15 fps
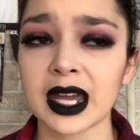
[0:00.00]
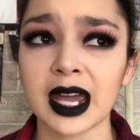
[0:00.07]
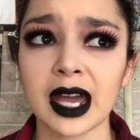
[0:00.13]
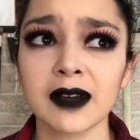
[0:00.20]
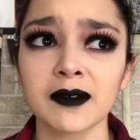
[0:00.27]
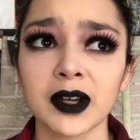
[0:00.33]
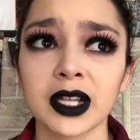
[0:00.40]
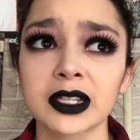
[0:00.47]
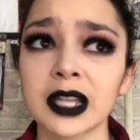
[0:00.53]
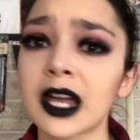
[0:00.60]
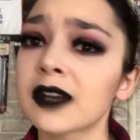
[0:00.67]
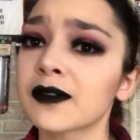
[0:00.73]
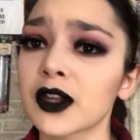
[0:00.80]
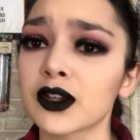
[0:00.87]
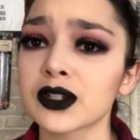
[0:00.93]
I have a
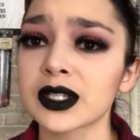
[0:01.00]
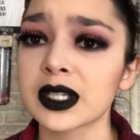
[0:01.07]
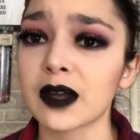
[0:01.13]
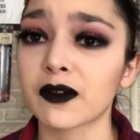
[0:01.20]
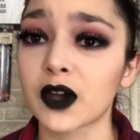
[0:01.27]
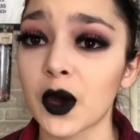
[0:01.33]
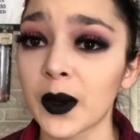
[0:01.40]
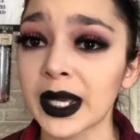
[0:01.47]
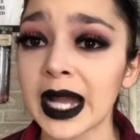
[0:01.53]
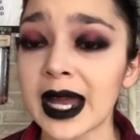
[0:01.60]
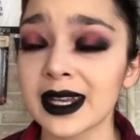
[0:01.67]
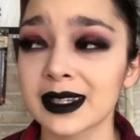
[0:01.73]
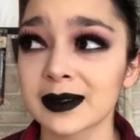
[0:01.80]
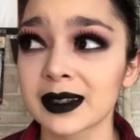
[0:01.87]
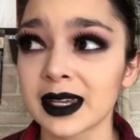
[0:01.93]
lot of other stuff going
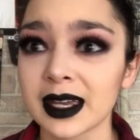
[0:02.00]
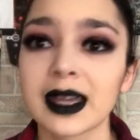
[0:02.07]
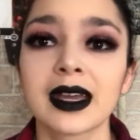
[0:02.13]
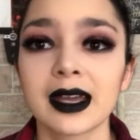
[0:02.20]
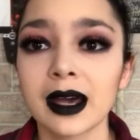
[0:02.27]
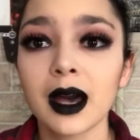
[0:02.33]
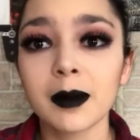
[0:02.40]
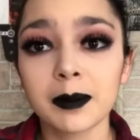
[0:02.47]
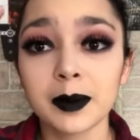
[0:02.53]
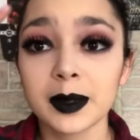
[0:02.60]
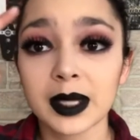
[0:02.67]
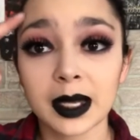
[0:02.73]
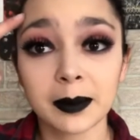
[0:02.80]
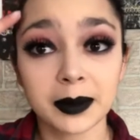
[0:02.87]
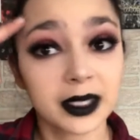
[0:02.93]
on
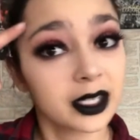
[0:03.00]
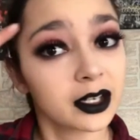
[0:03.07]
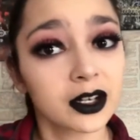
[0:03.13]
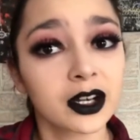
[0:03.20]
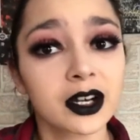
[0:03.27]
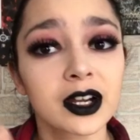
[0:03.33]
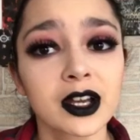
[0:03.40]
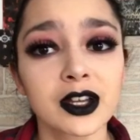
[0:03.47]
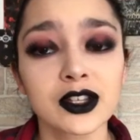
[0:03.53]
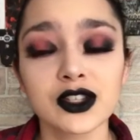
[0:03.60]
up here.